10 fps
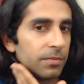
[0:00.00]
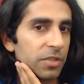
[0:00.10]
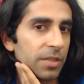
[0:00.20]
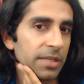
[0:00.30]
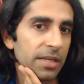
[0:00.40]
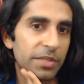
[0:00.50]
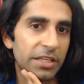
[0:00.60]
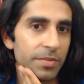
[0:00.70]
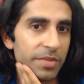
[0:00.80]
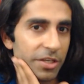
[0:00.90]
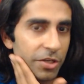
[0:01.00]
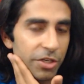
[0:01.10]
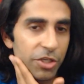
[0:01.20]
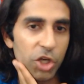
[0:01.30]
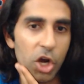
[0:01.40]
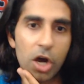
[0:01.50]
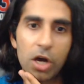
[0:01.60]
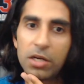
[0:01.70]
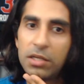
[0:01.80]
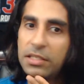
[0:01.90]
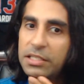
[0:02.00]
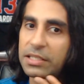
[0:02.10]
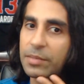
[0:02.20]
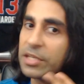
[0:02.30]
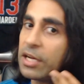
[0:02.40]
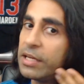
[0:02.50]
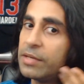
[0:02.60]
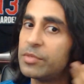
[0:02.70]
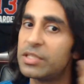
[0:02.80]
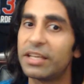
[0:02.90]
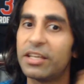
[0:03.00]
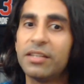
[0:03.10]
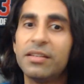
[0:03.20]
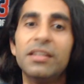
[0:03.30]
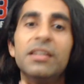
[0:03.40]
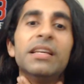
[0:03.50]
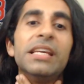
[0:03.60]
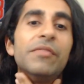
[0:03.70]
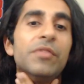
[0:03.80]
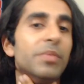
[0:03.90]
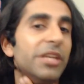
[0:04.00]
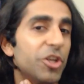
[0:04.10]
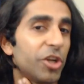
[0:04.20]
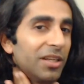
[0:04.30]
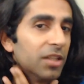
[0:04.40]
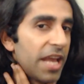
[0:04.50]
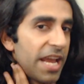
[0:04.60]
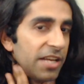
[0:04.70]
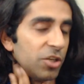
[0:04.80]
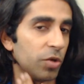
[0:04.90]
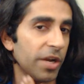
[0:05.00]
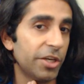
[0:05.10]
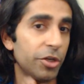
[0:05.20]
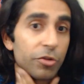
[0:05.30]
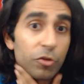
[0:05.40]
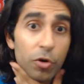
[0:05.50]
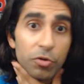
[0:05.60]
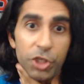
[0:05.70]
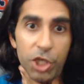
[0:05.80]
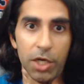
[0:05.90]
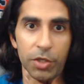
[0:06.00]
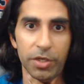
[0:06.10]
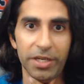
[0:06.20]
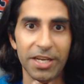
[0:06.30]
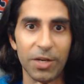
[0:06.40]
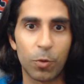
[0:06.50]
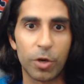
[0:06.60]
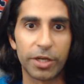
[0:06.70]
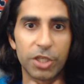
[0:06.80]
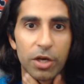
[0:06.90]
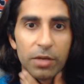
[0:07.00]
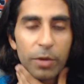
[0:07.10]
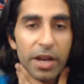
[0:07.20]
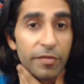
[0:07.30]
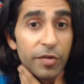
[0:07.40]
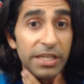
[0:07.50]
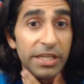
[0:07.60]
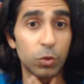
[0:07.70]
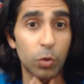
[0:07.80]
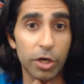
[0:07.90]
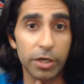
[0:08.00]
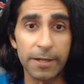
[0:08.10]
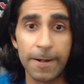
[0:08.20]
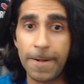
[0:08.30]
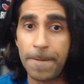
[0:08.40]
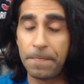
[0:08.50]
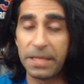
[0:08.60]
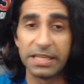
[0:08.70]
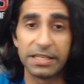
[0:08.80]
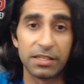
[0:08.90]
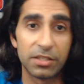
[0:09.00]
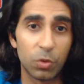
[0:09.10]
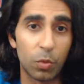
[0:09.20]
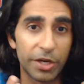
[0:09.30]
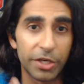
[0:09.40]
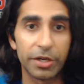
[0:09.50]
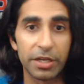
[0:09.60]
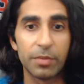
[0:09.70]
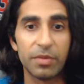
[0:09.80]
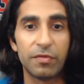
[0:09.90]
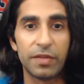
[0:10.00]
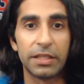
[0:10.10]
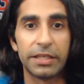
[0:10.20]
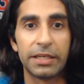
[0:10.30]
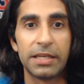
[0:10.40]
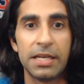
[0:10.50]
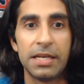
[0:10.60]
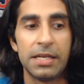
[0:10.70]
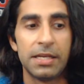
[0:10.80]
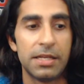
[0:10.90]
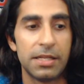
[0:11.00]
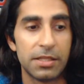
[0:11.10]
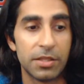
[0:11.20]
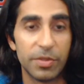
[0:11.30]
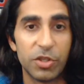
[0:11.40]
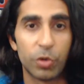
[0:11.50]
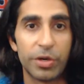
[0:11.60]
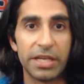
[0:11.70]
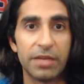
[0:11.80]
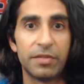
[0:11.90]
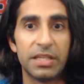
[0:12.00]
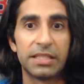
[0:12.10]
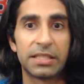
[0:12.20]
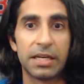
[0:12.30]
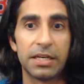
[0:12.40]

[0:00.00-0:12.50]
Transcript: Sometimes it can be in your jaw. Sometimes it could even be in your glands, right? Your throat chakra getting worked on. Whatever needs work is where you're going to be feeling the majority of this